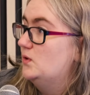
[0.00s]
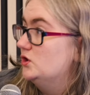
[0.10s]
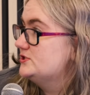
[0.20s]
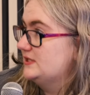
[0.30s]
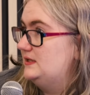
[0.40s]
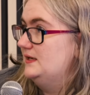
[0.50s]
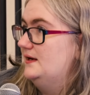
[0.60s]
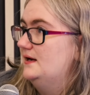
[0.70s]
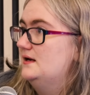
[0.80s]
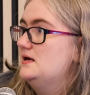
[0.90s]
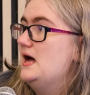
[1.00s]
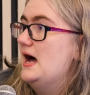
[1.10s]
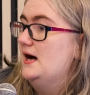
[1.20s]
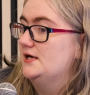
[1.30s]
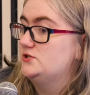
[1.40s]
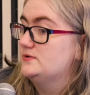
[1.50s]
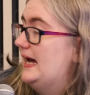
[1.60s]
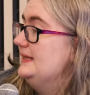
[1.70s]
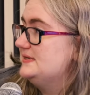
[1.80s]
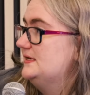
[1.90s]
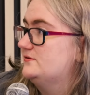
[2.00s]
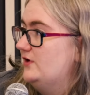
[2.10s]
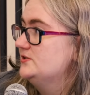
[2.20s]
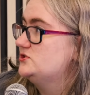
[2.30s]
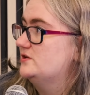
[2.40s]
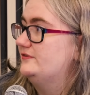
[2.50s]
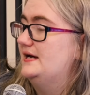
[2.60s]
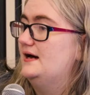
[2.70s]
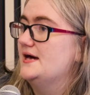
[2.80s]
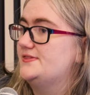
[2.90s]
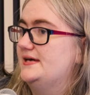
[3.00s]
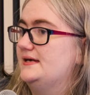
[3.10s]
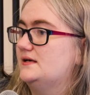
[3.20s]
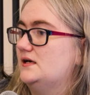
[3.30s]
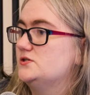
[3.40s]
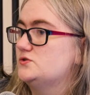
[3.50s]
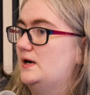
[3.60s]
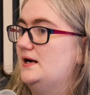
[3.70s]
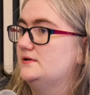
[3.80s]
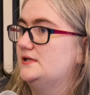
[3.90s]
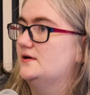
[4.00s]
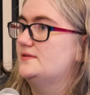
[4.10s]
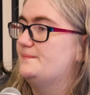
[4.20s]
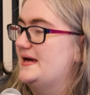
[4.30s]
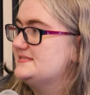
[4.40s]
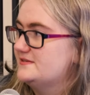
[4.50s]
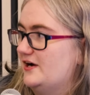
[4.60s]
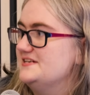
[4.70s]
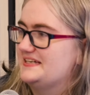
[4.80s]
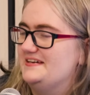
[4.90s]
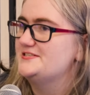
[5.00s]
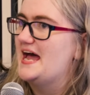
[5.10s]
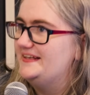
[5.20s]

more secure. Uh, you can take advantage of it, I think, as well. You know, the best advice I can give to